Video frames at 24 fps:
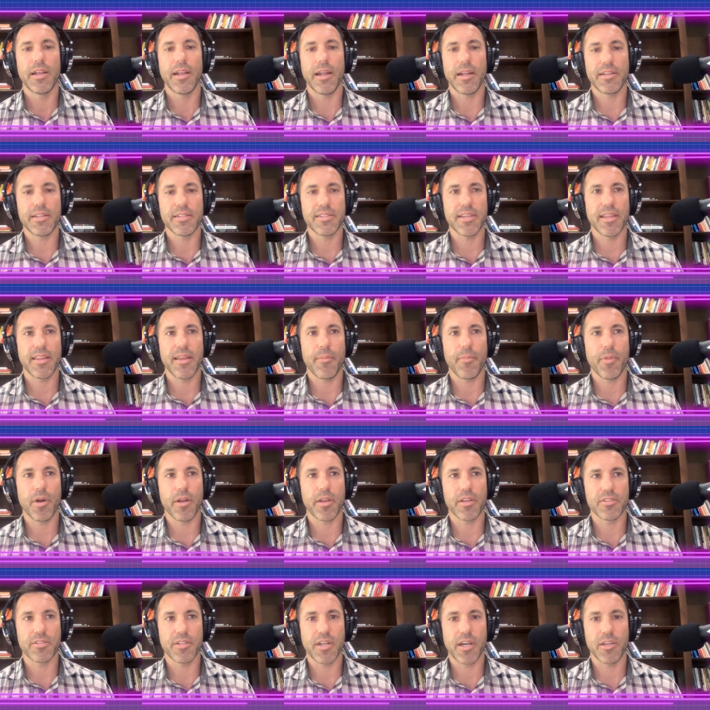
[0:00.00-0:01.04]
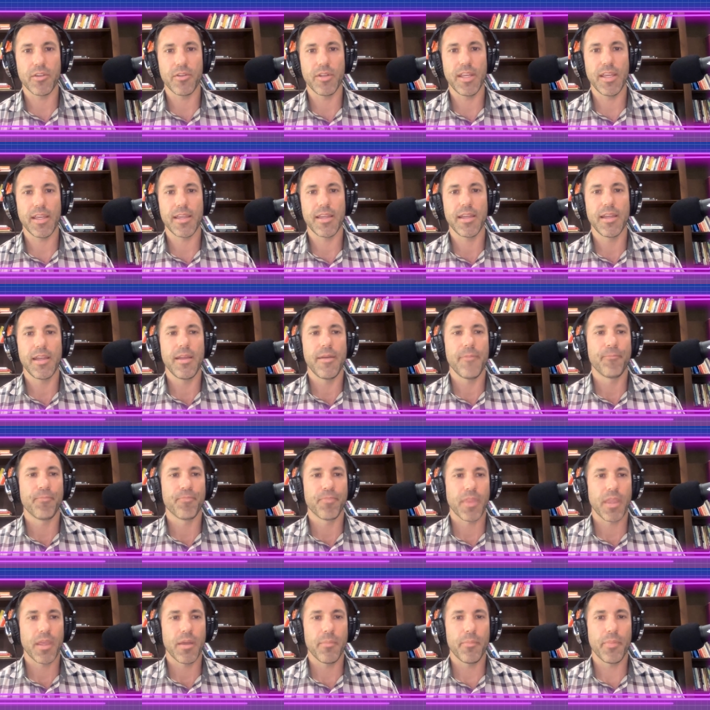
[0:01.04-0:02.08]
not to say that Mark is not unique,
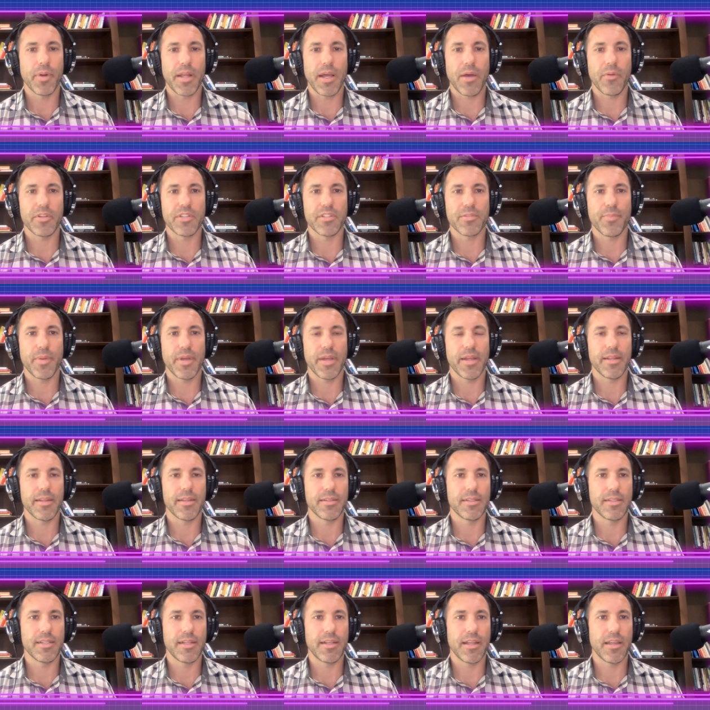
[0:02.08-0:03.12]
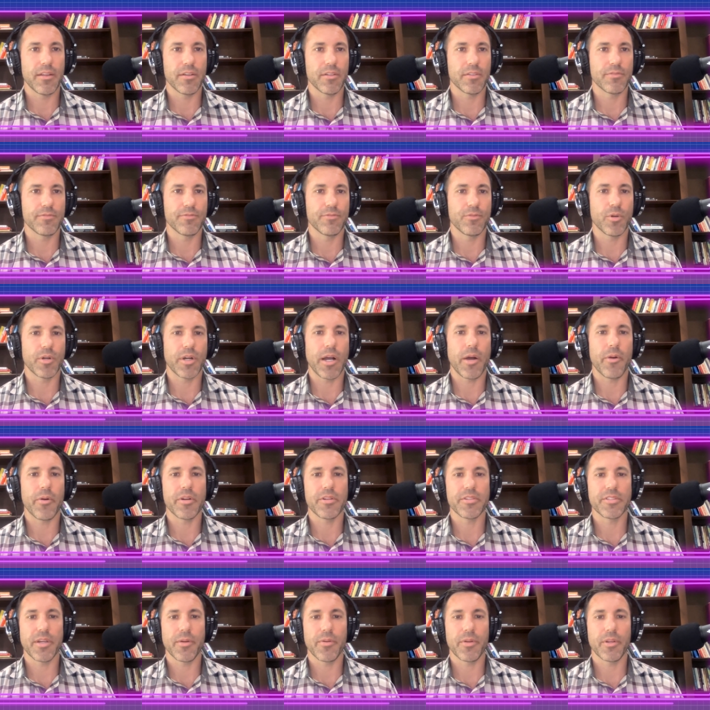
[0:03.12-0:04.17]
but I would spend another four
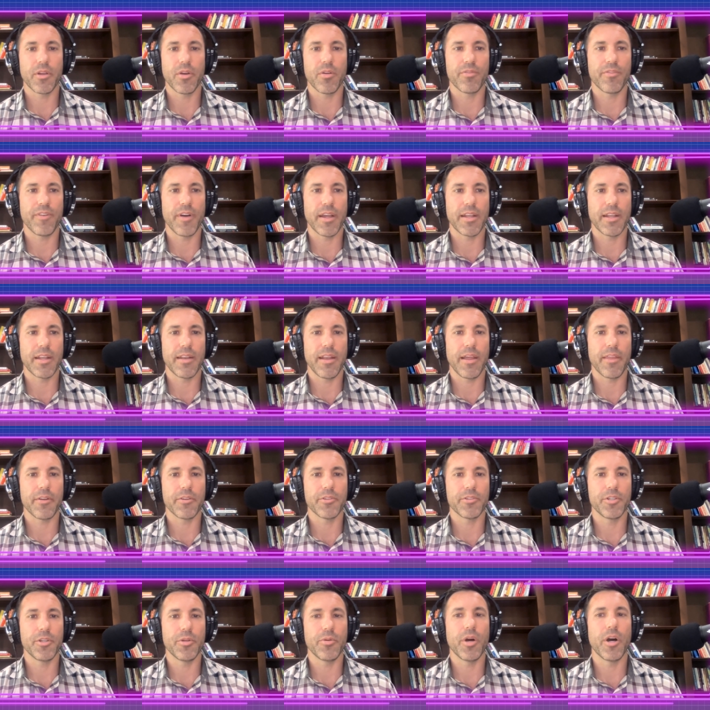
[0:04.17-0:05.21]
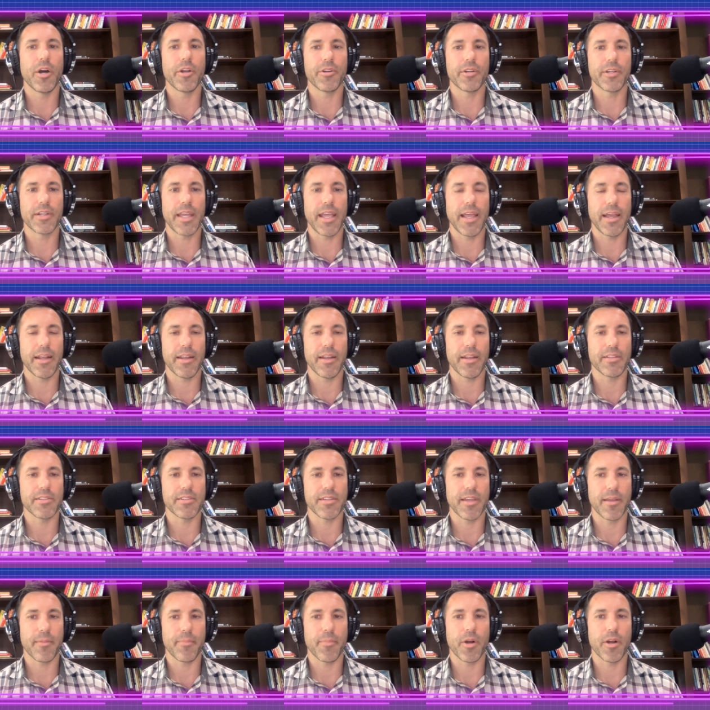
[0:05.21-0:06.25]
hours. I would go find another 200
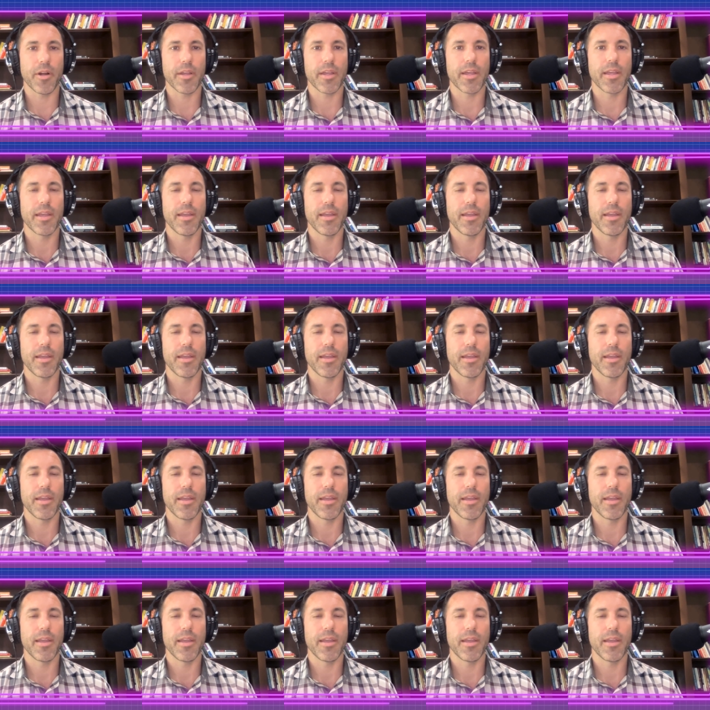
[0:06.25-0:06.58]
candidates like Mark.